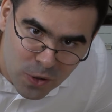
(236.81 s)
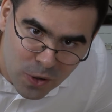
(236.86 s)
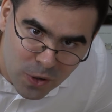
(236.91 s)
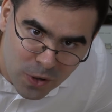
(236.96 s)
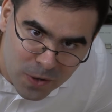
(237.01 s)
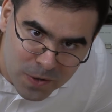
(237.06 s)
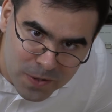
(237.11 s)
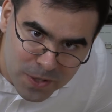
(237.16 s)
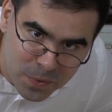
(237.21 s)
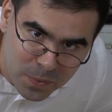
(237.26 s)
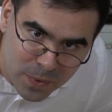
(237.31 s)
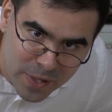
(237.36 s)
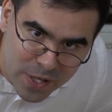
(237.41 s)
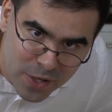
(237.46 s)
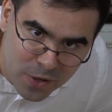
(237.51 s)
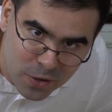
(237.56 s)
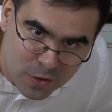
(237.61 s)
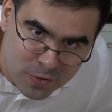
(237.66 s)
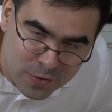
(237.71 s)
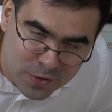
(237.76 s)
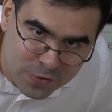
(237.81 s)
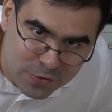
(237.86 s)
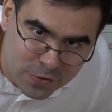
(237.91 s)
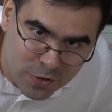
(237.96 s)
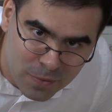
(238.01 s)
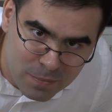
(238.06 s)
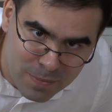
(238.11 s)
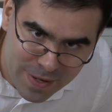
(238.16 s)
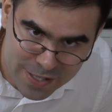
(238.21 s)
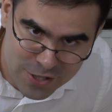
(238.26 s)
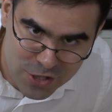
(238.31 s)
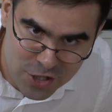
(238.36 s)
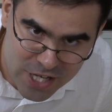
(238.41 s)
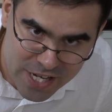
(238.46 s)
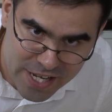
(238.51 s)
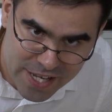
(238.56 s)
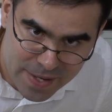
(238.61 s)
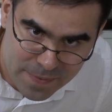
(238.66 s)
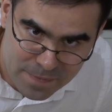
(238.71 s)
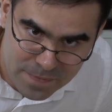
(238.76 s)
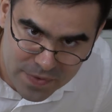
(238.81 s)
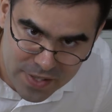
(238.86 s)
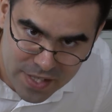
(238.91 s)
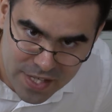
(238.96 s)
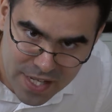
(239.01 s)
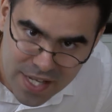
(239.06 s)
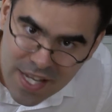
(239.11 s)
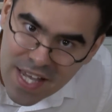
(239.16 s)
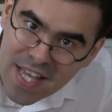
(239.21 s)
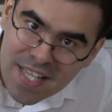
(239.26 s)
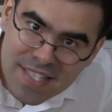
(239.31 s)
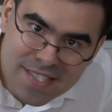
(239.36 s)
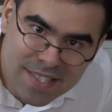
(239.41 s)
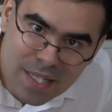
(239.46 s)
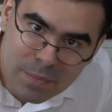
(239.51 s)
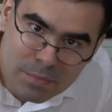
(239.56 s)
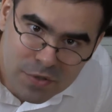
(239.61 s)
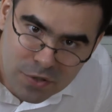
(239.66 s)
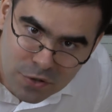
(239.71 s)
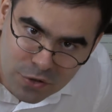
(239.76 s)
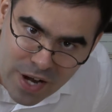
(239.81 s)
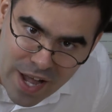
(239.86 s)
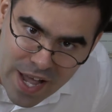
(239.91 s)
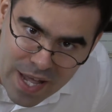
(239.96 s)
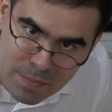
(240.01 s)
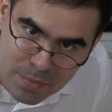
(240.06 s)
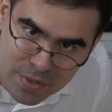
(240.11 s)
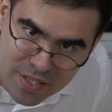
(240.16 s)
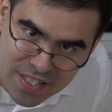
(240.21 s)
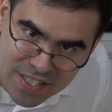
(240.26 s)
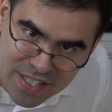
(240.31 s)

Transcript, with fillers: all the way over from my chair. Subscribe,